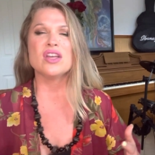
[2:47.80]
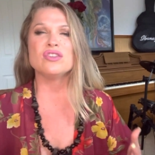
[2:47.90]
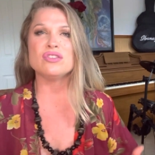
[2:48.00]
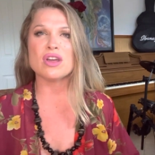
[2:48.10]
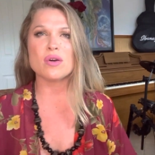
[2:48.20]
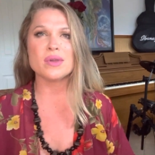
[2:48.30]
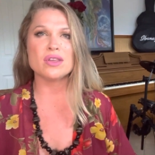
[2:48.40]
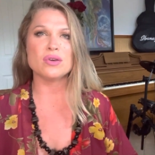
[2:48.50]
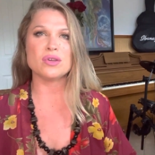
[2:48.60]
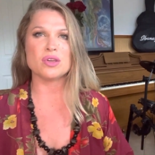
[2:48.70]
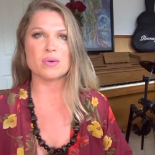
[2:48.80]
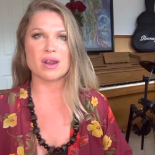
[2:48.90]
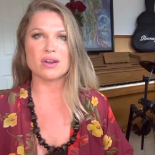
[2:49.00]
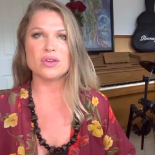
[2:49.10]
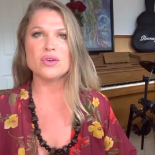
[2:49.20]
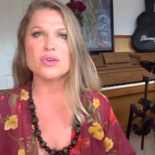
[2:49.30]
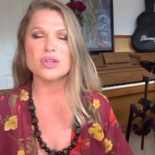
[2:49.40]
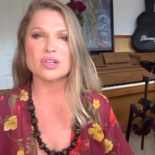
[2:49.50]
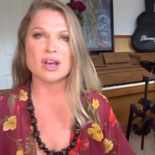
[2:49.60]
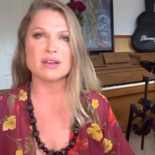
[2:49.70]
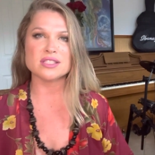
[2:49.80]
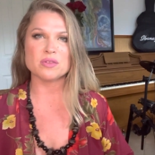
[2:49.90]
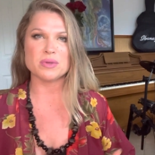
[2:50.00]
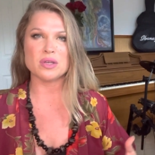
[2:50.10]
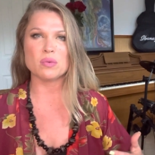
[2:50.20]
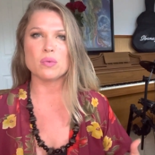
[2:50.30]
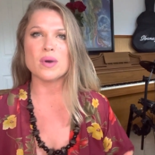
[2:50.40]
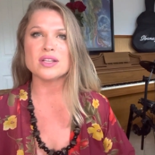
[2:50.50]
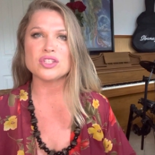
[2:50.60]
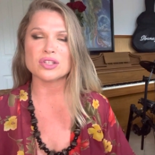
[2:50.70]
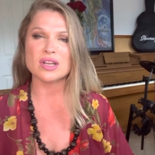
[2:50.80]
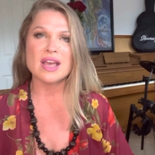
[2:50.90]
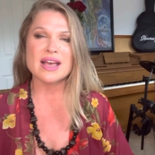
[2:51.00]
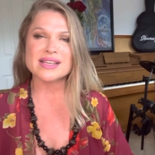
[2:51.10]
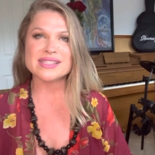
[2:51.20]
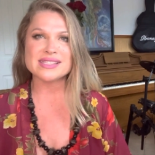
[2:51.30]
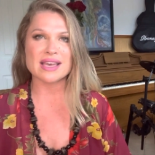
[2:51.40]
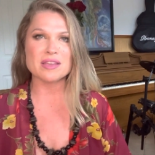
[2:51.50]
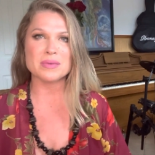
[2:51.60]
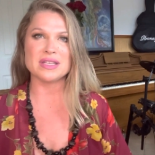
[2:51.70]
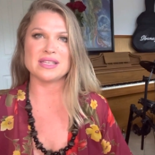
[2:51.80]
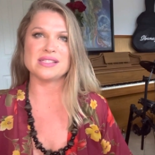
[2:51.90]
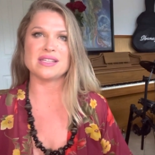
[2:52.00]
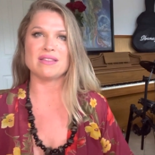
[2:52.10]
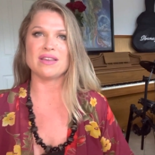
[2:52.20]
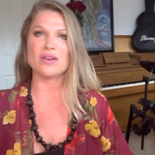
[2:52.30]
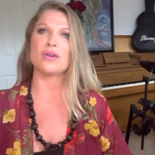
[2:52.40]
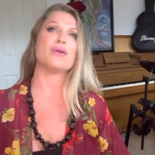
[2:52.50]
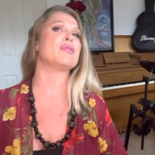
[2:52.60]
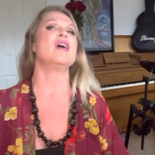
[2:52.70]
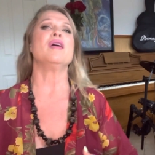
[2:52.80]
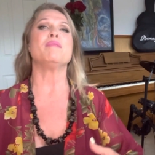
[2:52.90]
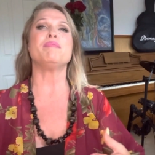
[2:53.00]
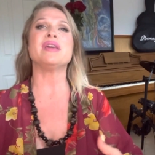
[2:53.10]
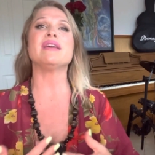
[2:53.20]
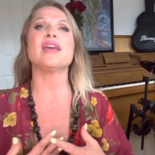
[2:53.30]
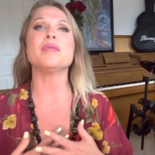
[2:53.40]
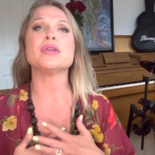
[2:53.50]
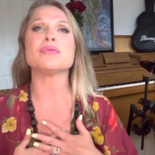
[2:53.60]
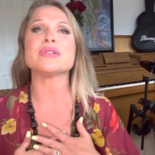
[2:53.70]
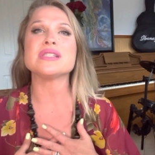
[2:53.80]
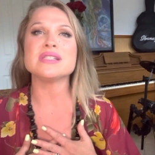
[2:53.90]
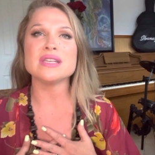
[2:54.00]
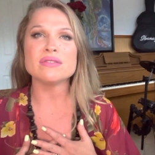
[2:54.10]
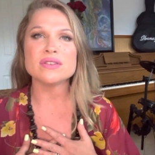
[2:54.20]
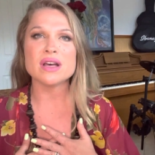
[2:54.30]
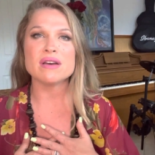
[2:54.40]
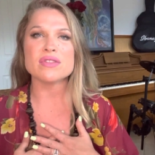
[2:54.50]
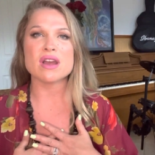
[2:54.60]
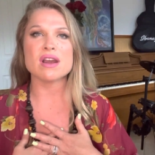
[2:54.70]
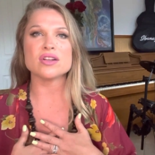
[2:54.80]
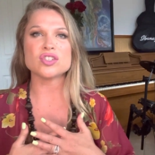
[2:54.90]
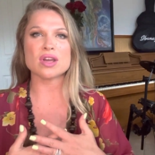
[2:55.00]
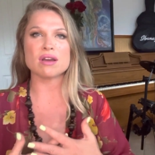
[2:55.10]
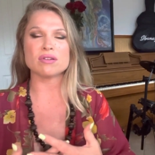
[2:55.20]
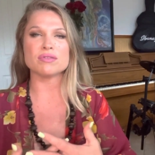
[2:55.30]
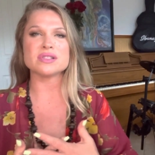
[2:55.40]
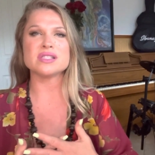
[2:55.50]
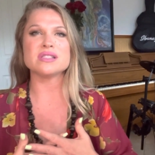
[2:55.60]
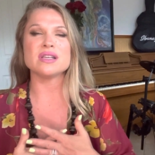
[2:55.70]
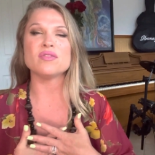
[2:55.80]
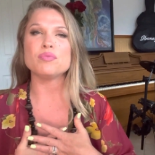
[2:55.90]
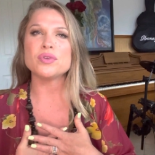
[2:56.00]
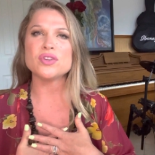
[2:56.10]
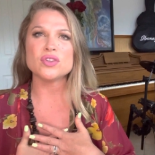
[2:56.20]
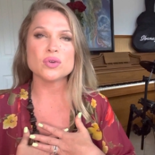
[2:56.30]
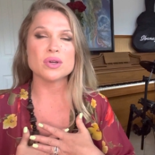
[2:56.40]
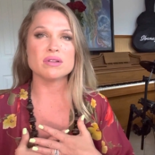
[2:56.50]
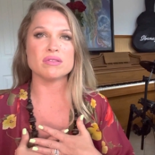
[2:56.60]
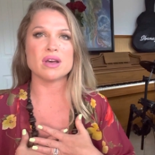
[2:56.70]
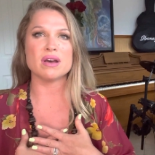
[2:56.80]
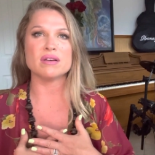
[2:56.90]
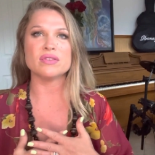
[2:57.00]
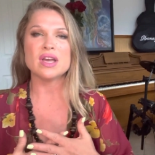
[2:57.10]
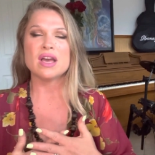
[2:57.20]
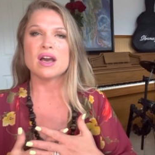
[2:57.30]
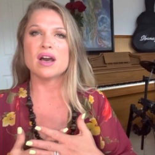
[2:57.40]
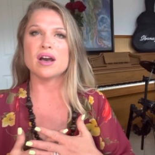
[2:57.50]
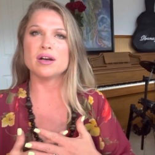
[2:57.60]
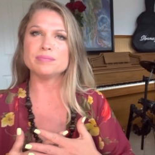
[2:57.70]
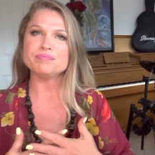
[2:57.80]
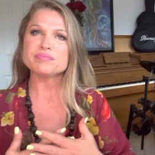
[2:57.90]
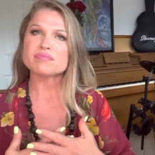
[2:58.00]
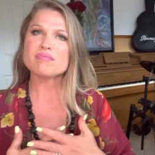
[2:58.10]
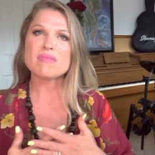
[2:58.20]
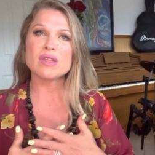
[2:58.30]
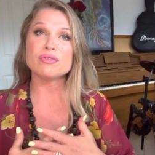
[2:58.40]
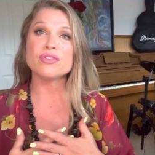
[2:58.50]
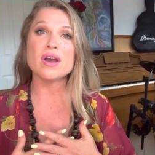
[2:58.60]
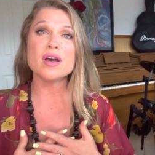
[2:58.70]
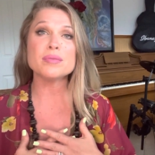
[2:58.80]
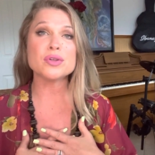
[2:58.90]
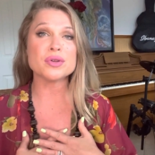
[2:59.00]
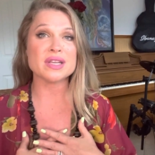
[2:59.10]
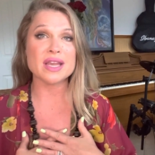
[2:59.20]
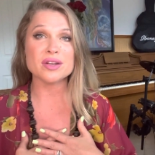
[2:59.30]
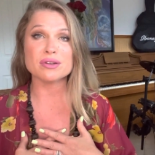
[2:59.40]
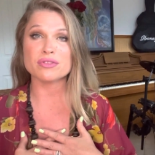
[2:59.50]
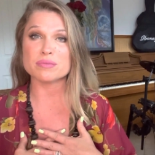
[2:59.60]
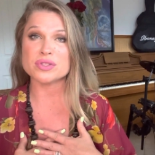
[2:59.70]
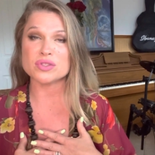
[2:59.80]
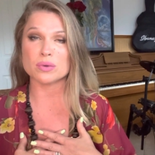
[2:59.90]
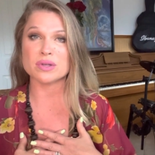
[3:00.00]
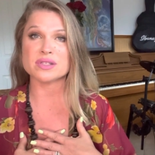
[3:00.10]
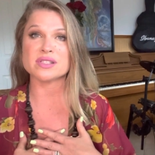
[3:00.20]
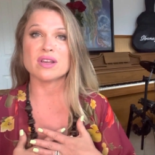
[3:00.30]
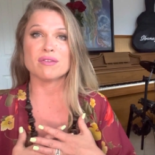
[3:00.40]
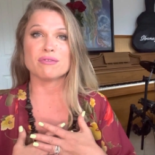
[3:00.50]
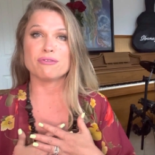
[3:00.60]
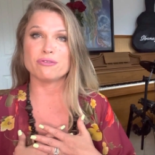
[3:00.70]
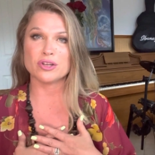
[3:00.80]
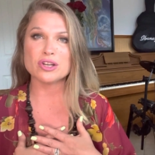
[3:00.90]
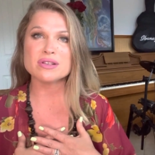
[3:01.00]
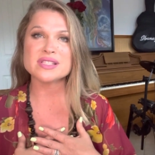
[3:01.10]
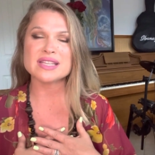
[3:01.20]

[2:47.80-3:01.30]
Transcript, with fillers: knowing who you are, who you're called to be, what your assignment is in the earth, being able to receive love, the heart chakra, receive pure love um, from creator, from source, first